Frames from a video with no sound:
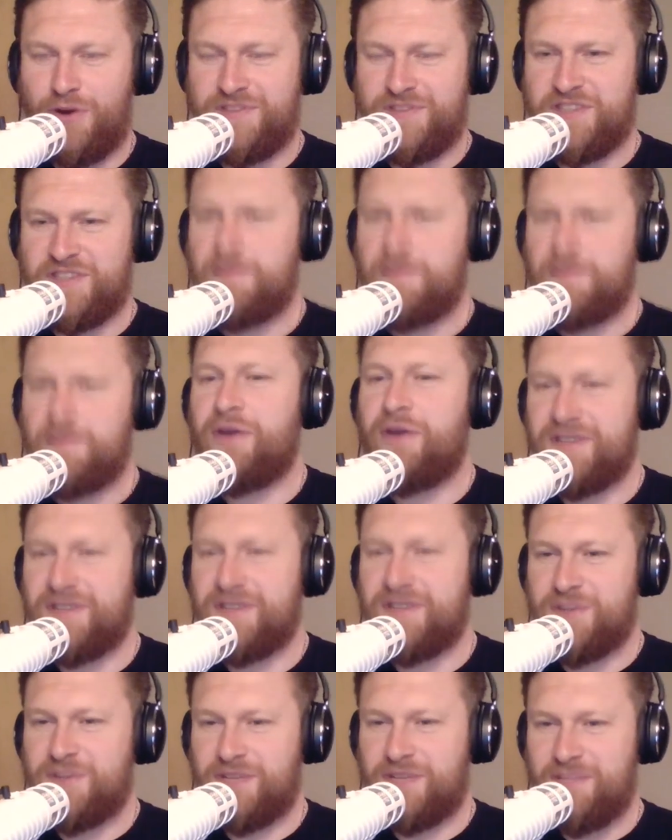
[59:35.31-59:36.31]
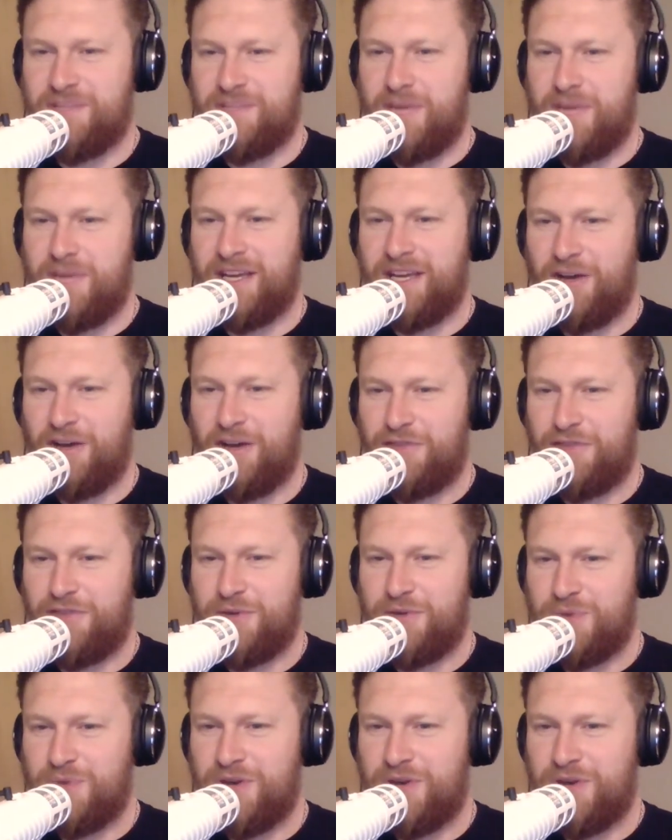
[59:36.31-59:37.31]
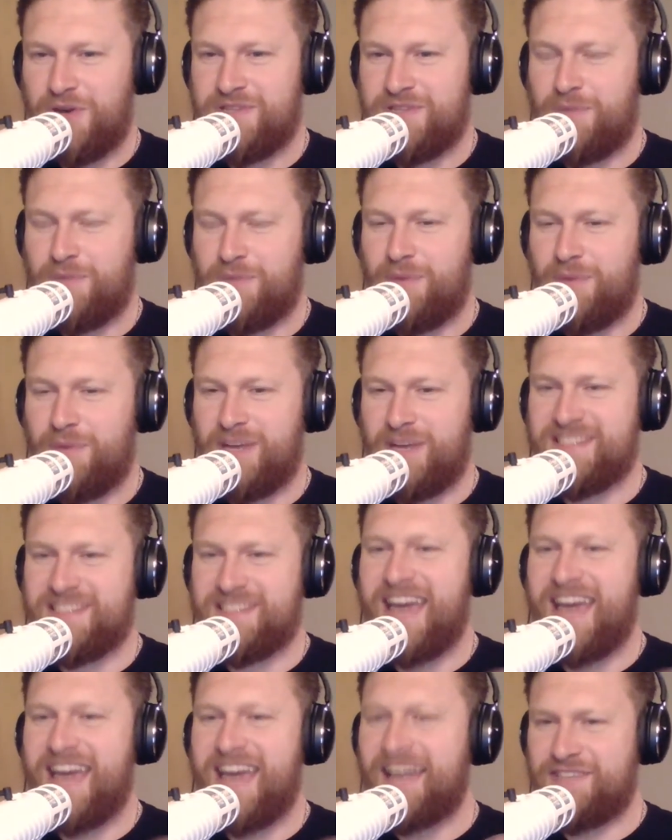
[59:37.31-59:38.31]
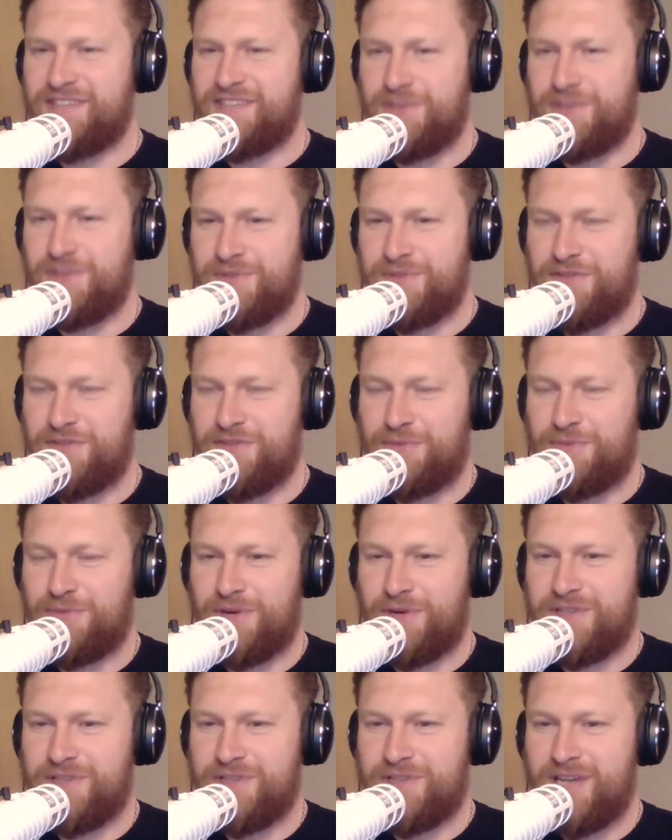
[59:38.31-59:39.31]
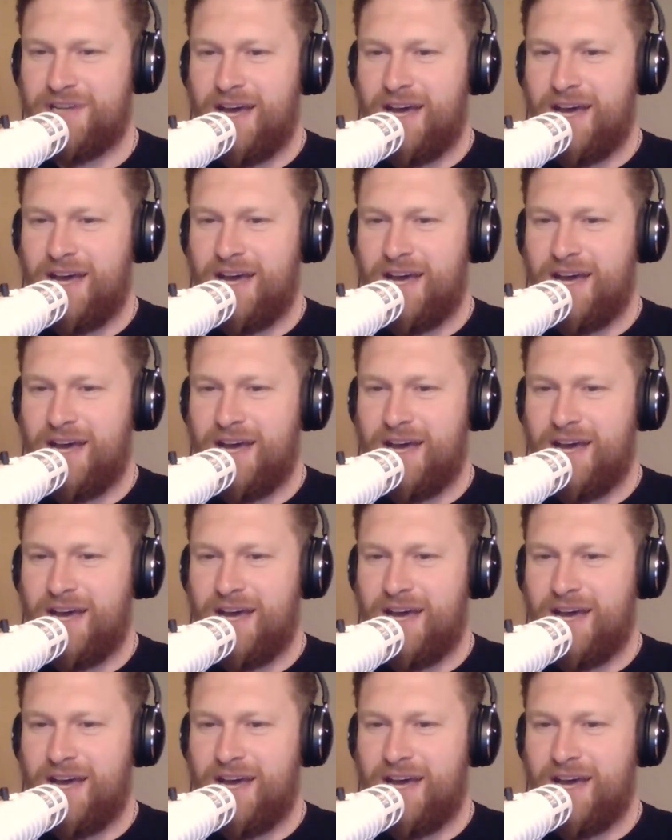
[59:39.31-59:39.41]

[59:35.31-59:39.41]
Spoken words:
The spirit is not in the meaning of those words, but it's the attitudes of the words,